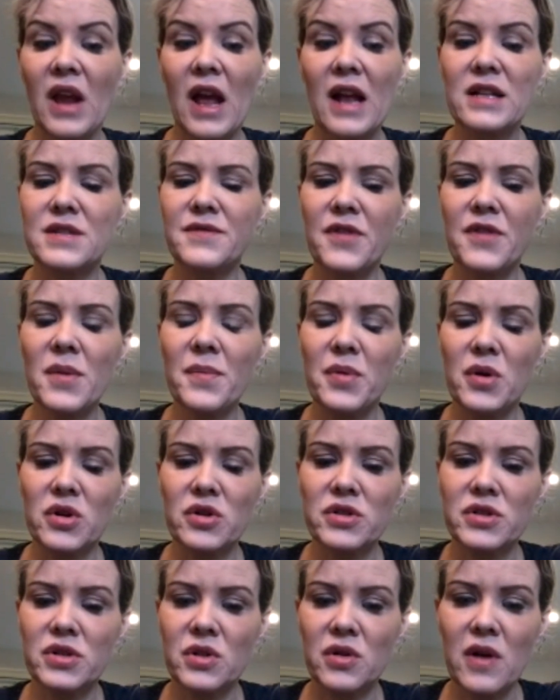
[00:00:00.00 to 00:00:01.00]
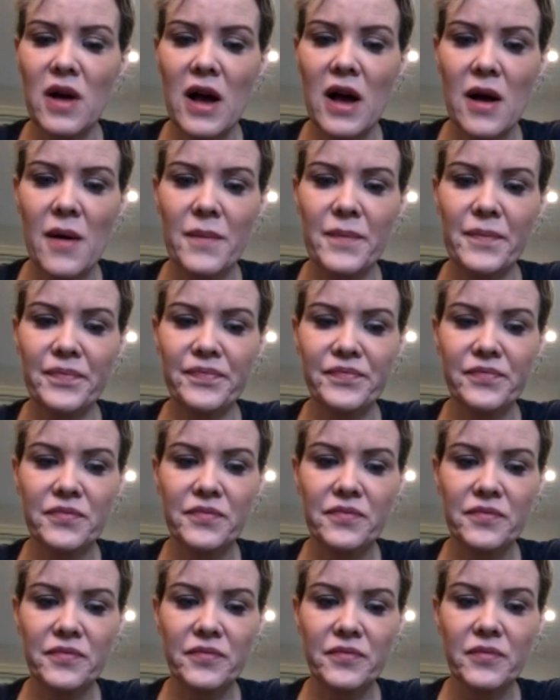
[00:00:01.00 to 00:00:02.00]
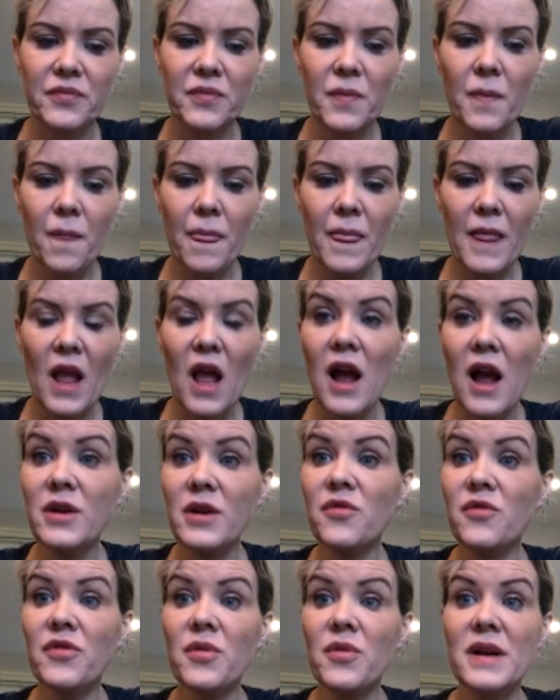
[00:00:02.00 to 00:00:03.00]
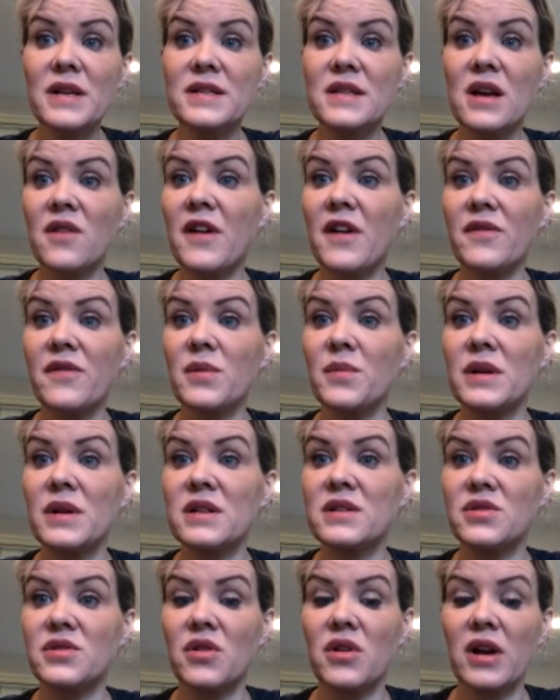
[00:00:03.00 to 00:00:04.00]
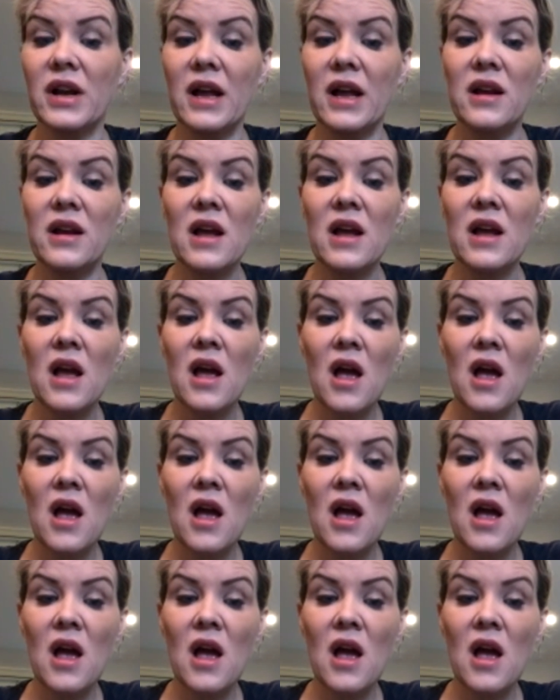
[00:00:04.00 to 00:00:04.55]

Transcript: And it's very personal. I know for myself, having been a surrogate,